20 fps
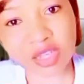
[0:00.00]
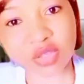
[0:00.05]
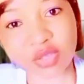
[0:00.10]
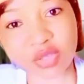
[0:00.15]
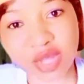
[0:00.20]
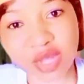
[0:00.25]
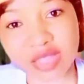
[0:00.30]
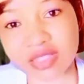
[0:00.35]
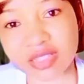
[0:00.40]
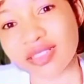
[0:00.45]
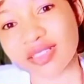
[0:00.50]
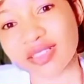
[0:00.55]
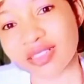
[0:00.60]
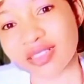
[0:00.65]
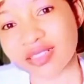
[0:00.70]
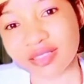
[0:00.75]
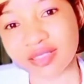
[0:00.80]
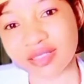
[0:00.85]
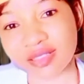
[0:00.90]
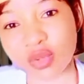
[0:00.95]
shallow
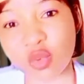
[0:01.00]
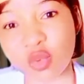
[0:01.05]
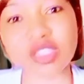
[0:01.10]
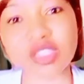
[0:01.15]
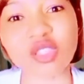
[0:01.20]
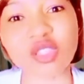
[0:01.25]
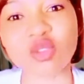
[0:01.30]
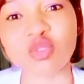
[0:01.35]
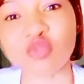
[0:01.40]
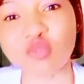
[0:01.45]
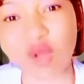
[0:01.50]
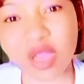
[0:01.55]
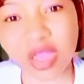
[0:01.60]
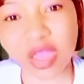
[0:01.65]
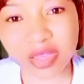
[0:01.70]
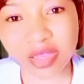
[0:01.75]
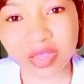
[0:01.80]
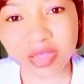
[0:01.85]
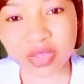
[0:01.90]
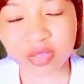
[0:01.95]
applause,
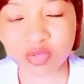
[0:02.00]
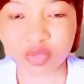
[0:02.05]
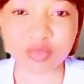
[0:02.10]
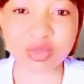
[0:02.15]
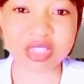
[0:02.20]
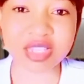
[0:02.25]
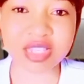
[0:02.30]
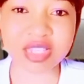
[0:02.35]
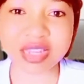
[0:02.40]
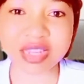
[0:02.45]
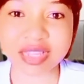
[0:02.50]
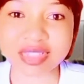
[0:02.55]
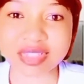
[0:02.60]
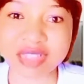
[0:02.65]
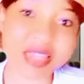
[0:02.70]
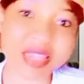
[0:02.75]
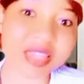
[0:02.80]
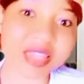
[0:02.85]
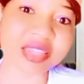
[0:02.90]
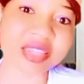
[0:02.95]
don't doubt your
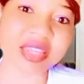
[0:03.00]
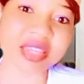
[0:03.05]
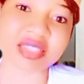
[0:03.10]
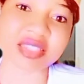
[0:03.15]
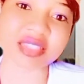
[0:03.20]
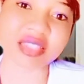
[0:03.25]
path.